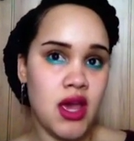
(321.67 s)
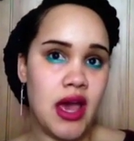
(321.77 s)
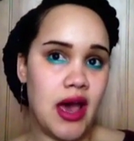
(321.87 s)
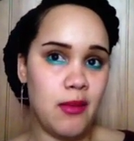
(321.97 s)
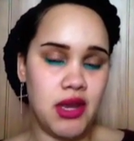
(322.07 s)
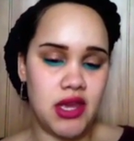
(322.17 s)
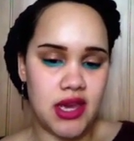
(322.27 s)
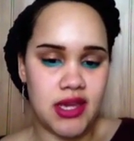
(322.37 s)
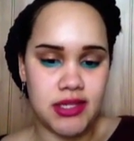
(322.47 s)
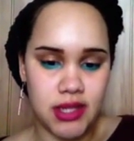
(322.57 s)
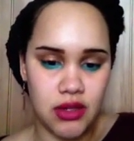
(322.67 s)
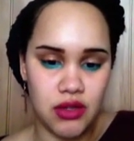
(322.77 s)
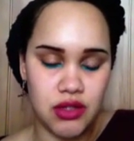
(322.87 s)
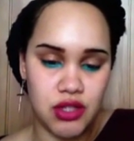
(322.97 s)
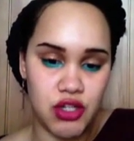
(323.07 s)
how many years, and then you
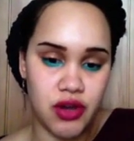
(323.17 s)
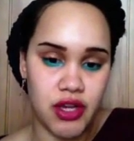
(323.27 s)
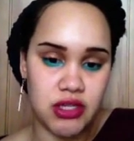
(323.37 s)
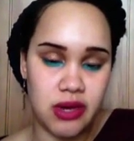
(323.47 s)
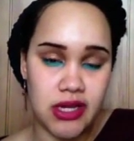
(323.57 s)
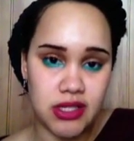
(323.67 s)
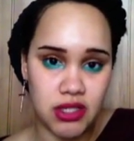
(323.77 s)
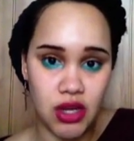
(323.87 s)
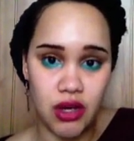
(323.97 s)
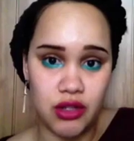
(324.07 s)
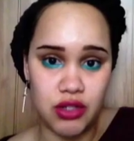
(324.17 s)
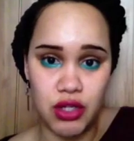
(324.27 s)
try and do exercise,